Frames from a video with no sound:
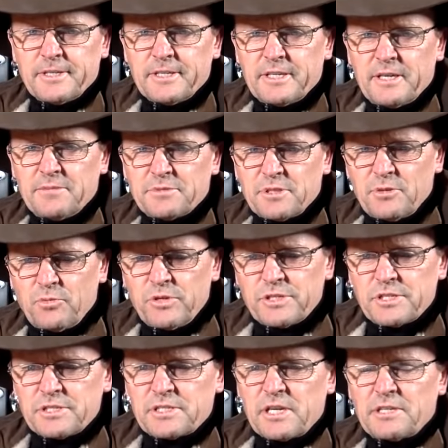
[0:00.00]
Um, so the winch
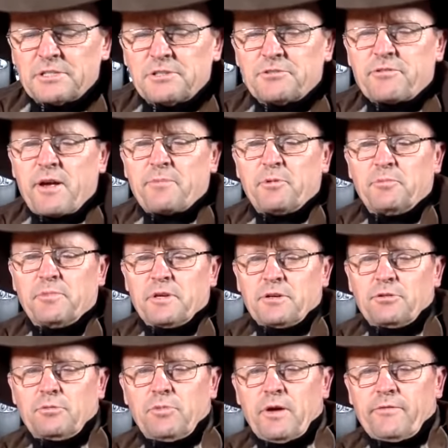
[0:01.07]
extension strap would be a
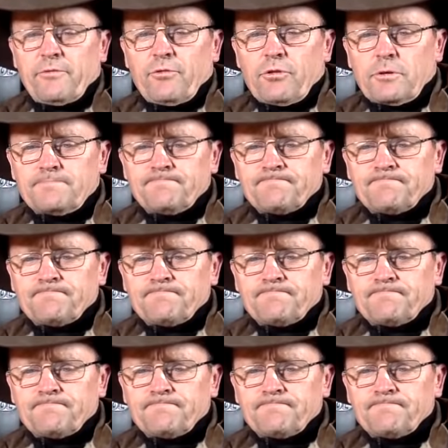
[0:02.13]
good one for